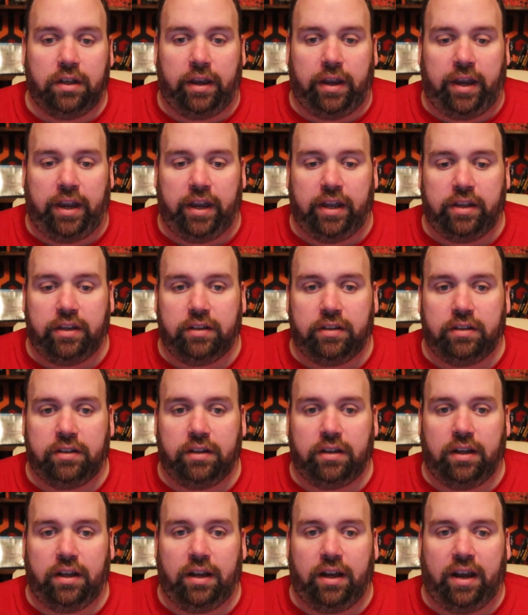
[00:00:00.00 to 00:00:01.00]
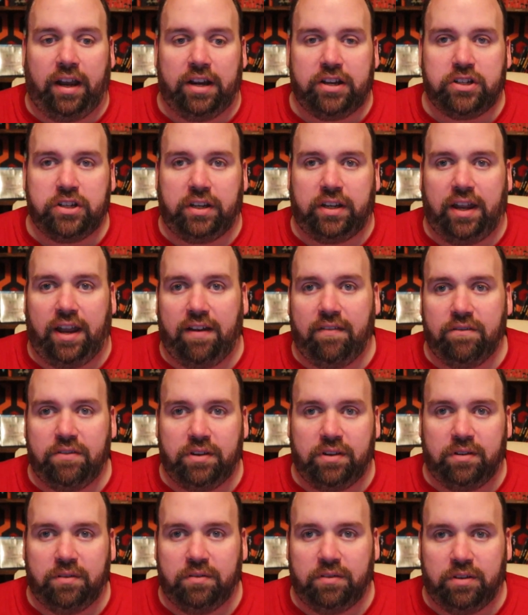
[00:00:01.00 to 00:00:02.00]
And I actually have
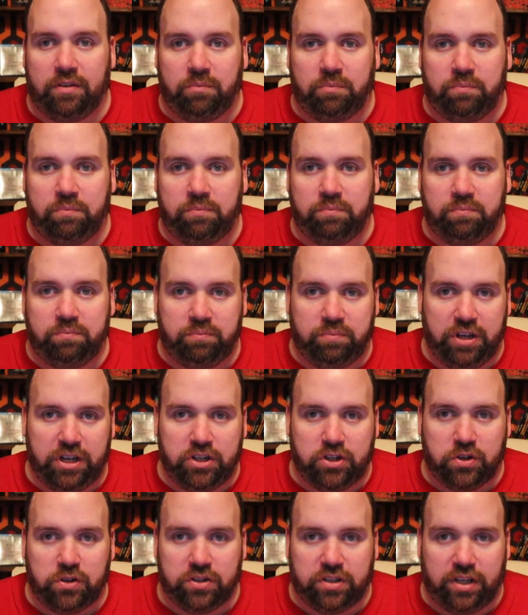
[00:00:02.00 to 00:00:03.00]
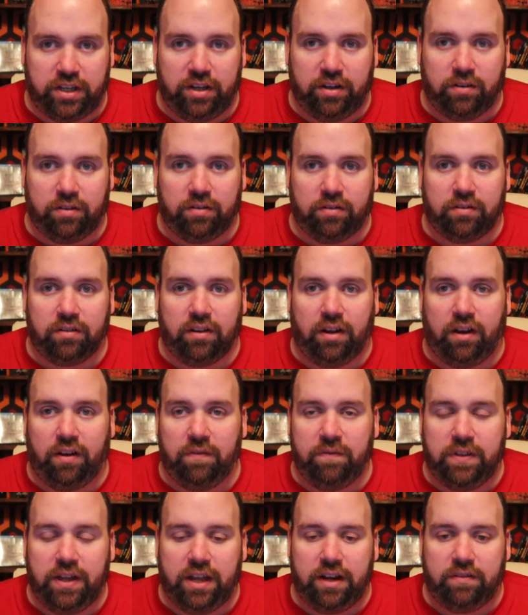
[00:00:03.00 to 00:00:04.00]
the pictures here
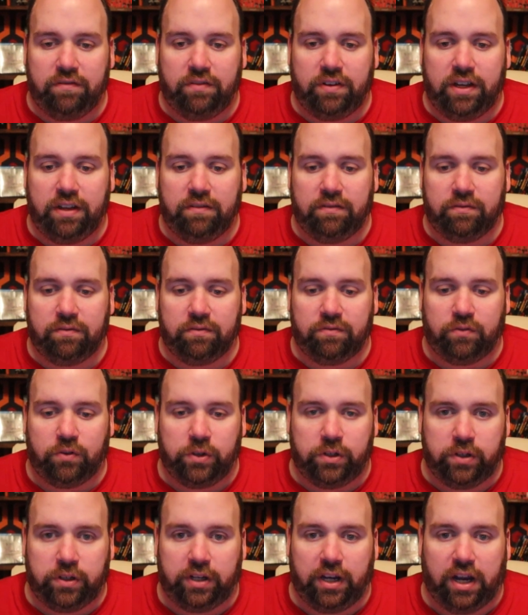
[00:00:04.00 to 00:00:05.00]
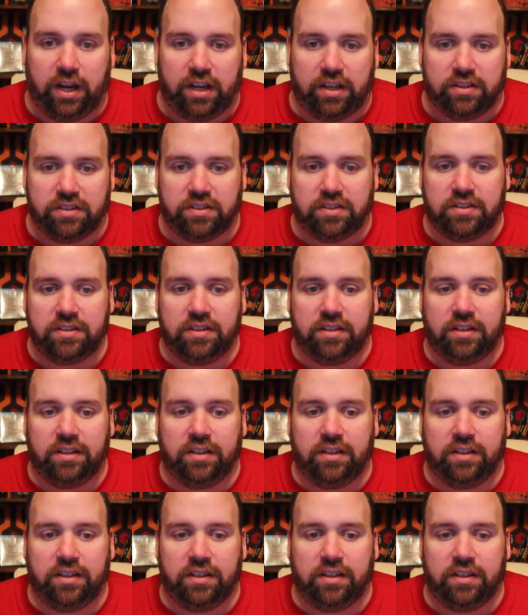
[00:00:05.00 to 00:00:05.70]
of that event for you guys.